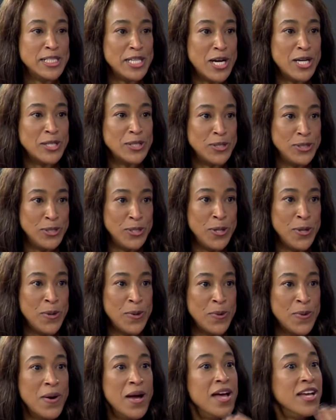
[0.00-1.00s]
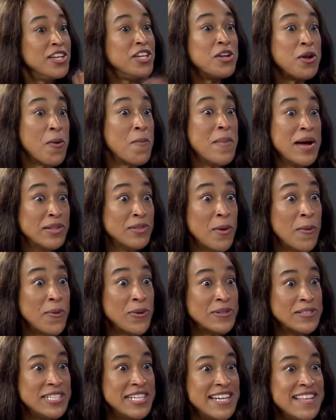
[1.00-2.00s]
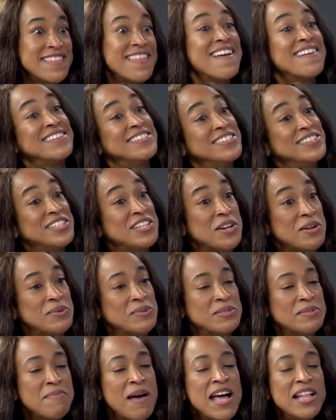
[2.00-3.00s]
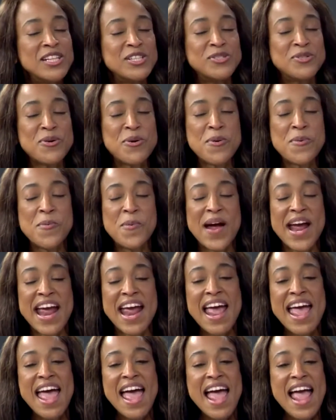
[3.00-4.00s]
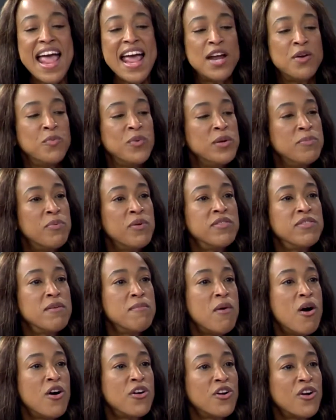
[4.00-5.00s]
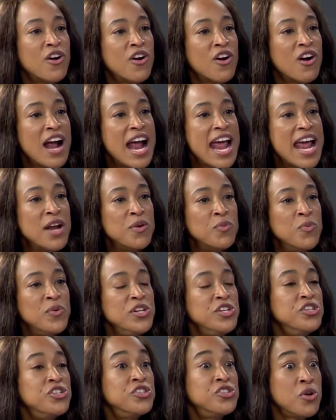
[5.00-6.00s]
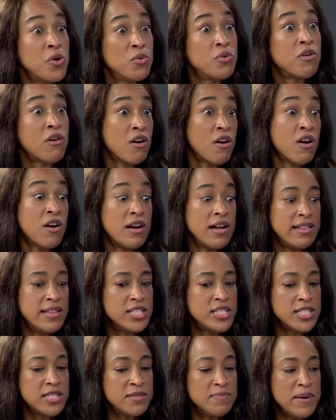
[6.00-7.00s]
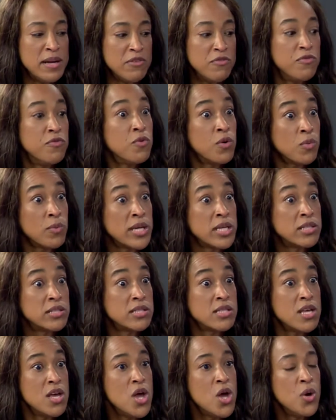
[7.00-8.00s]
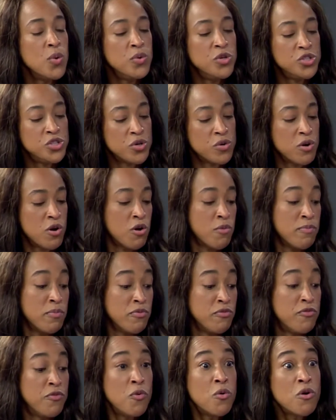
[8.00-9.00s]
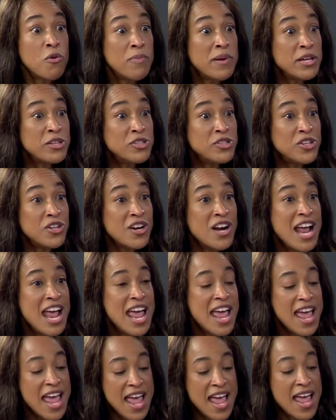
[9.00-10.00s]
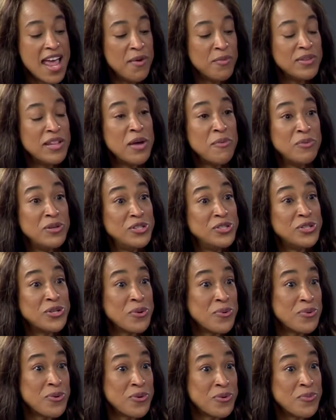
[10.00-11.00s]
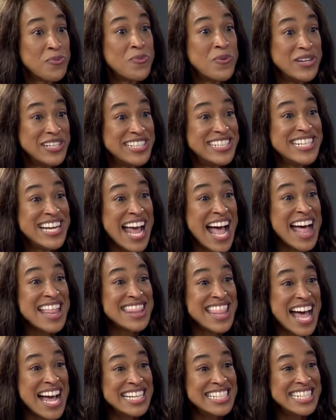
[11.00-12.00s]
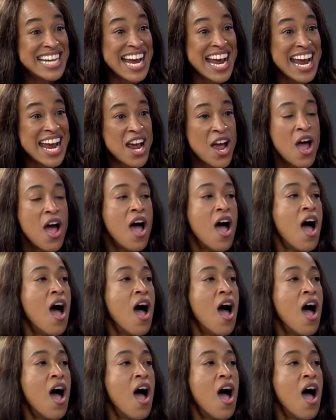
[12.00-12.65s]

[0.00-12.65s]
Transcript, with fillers: and not show, you know, my lower teeth. I just, you know, smile a certain way. And we put them on her and we showed her, this has been four weeks. We showed her before picture and then we showed her what she had that day